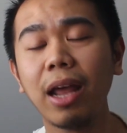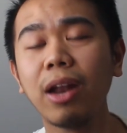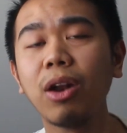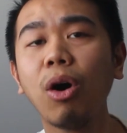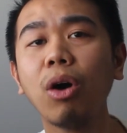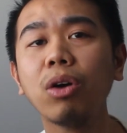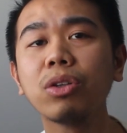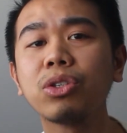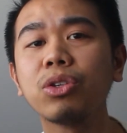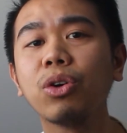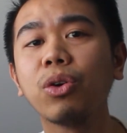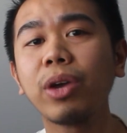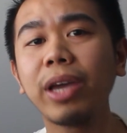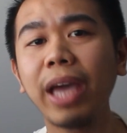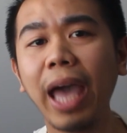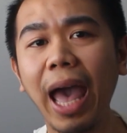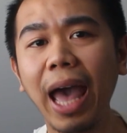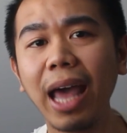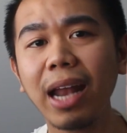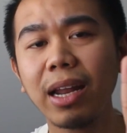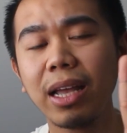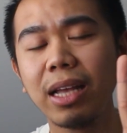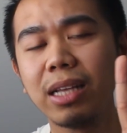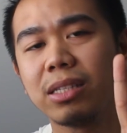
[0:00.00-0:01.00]
And also
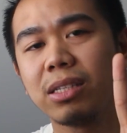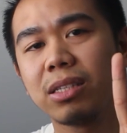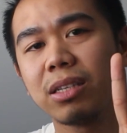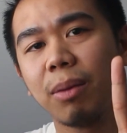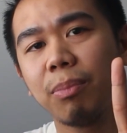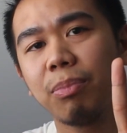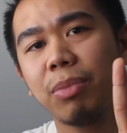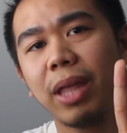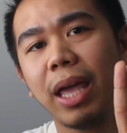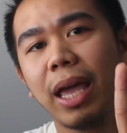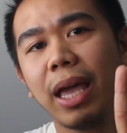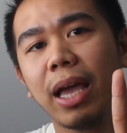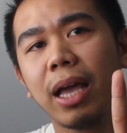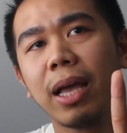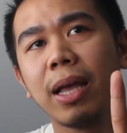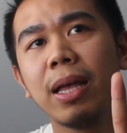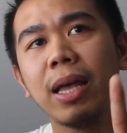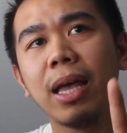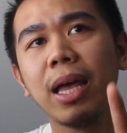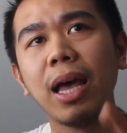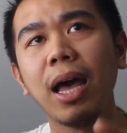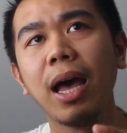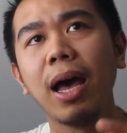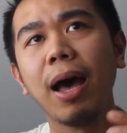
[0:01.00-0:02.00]
can is something
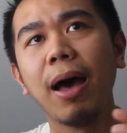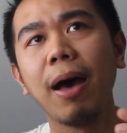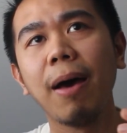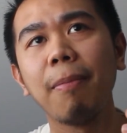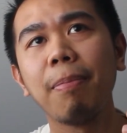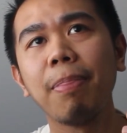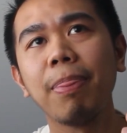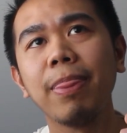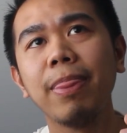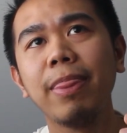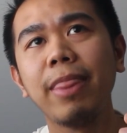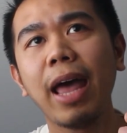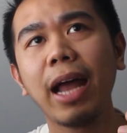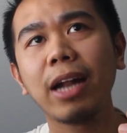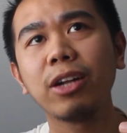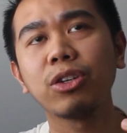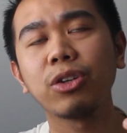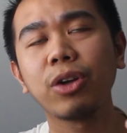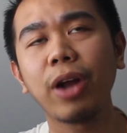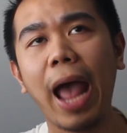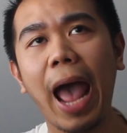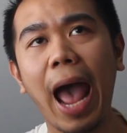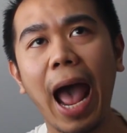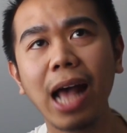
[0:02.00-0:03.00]

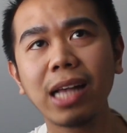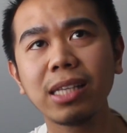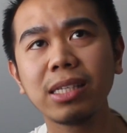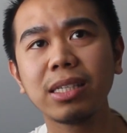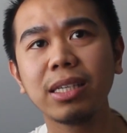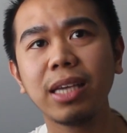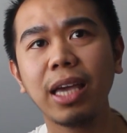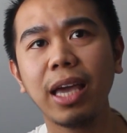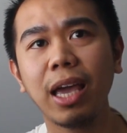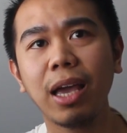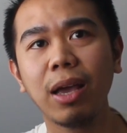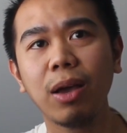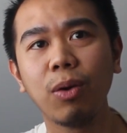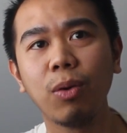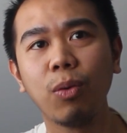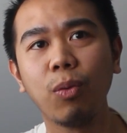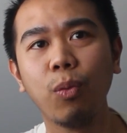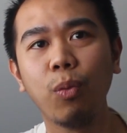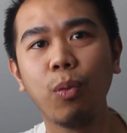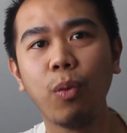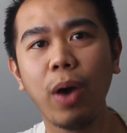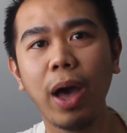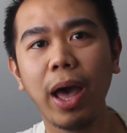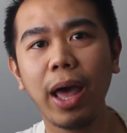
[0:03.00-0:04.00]
that you're
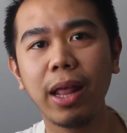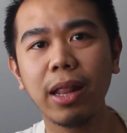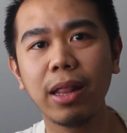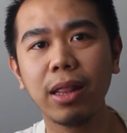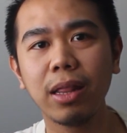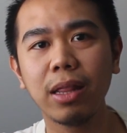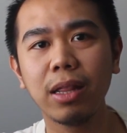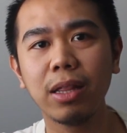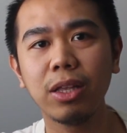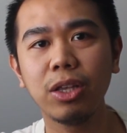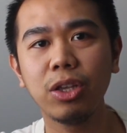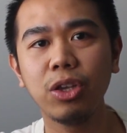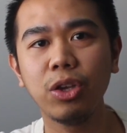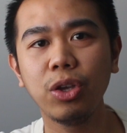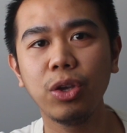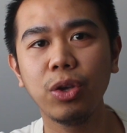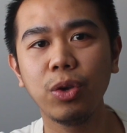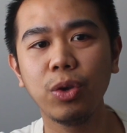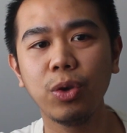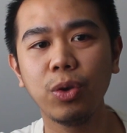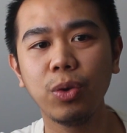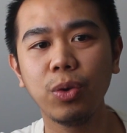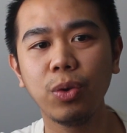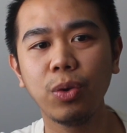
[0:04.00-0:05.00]
asking when
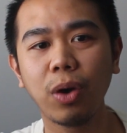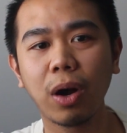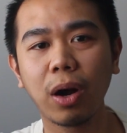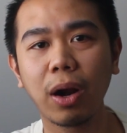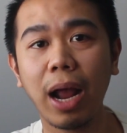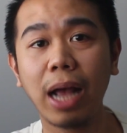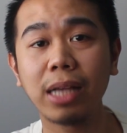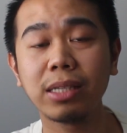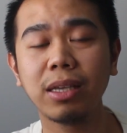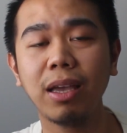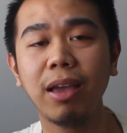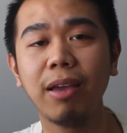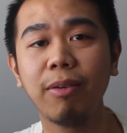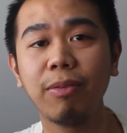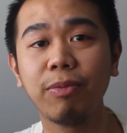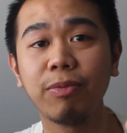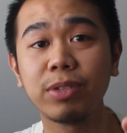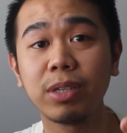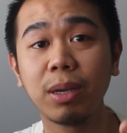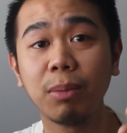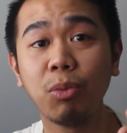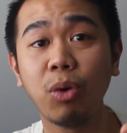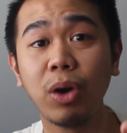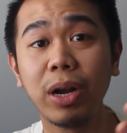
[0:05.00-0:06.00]
you are asking
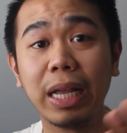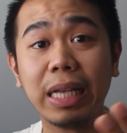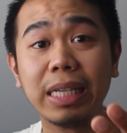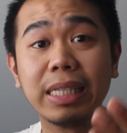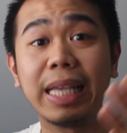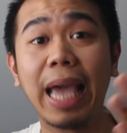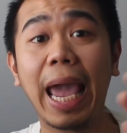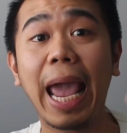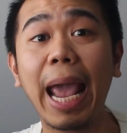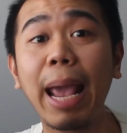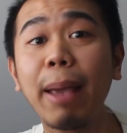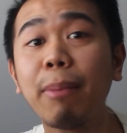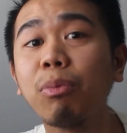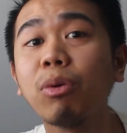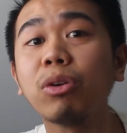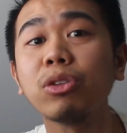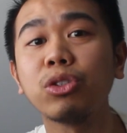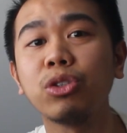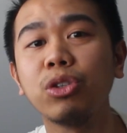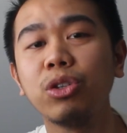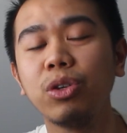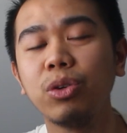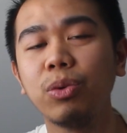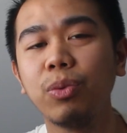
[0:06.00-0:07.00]
if someone is
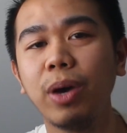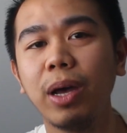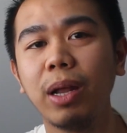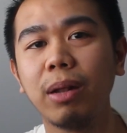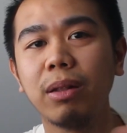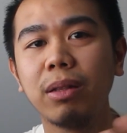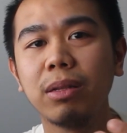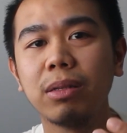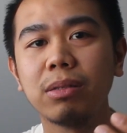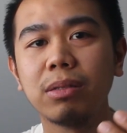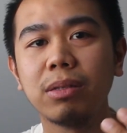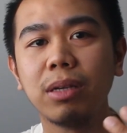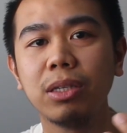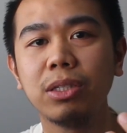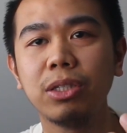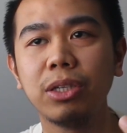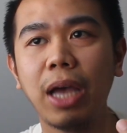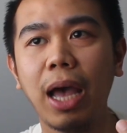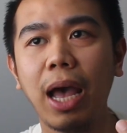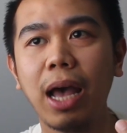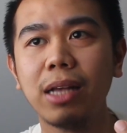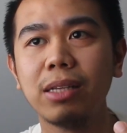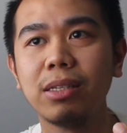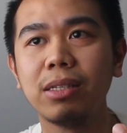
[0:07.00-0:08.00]
able to do it,
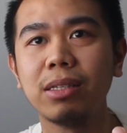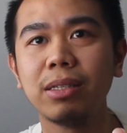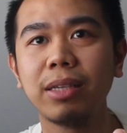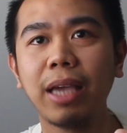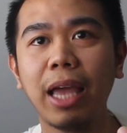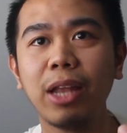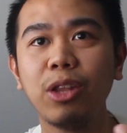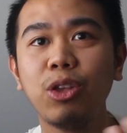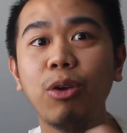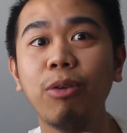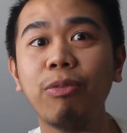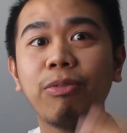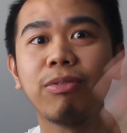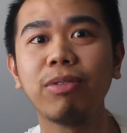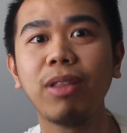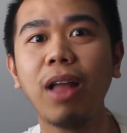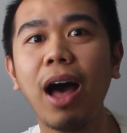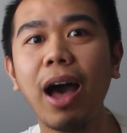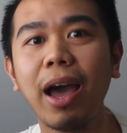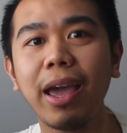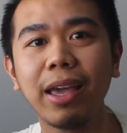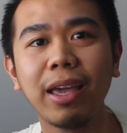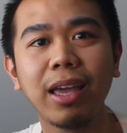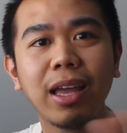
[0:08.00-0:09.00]
such as can you
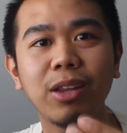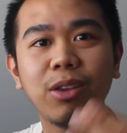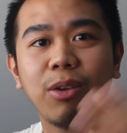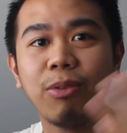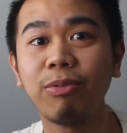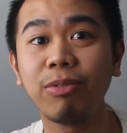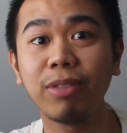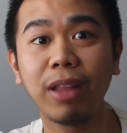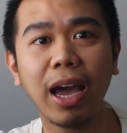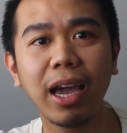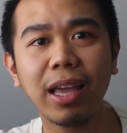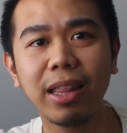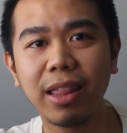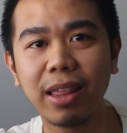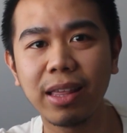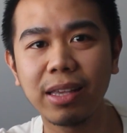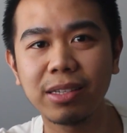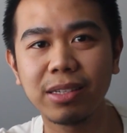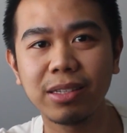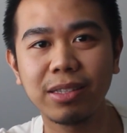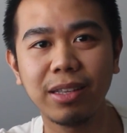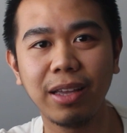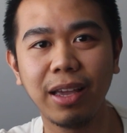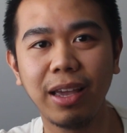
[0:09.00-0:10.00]
fly
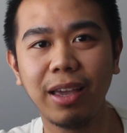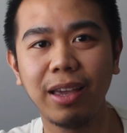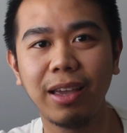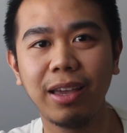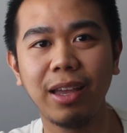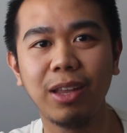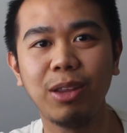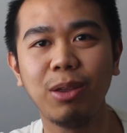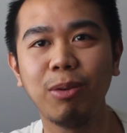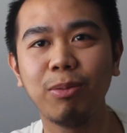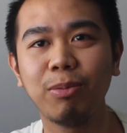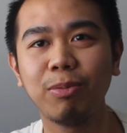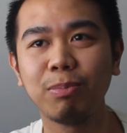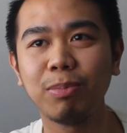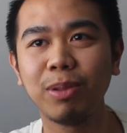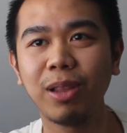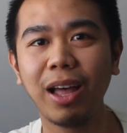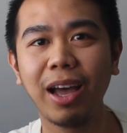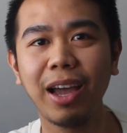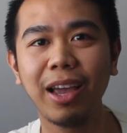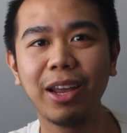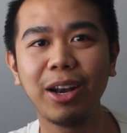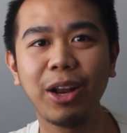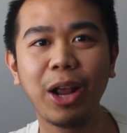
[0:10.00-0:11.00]
this thing, can you
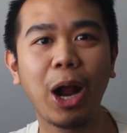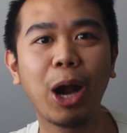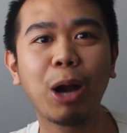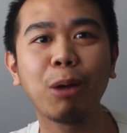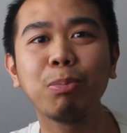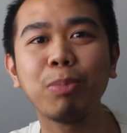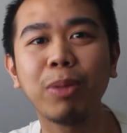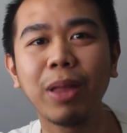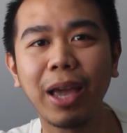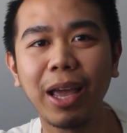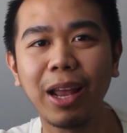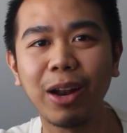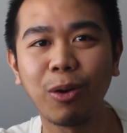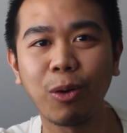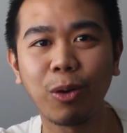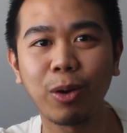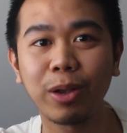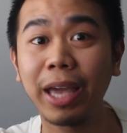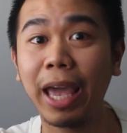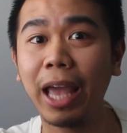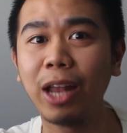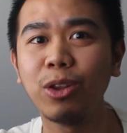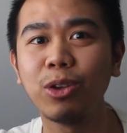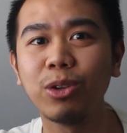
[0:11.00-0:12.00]
fly an airplane,
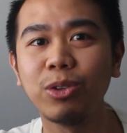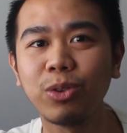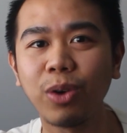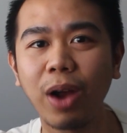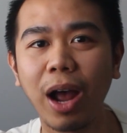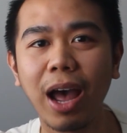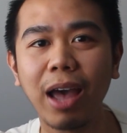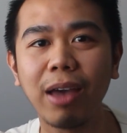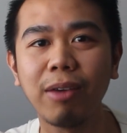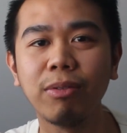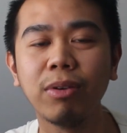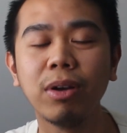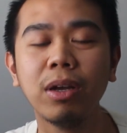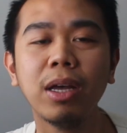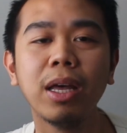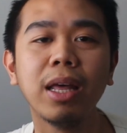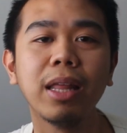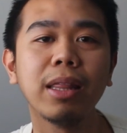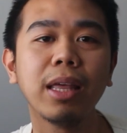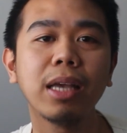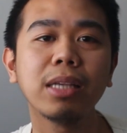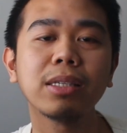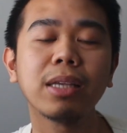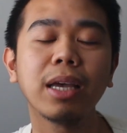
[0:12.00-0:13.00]
or can you drive,
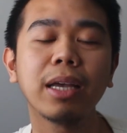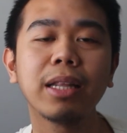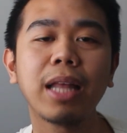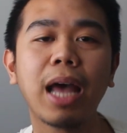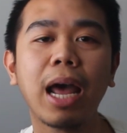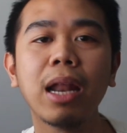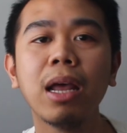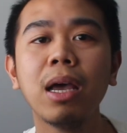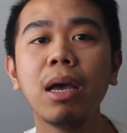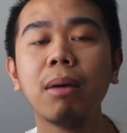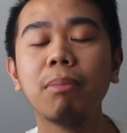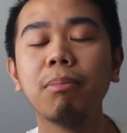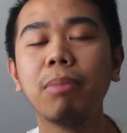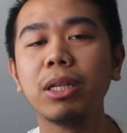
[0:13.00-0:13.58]
things like that.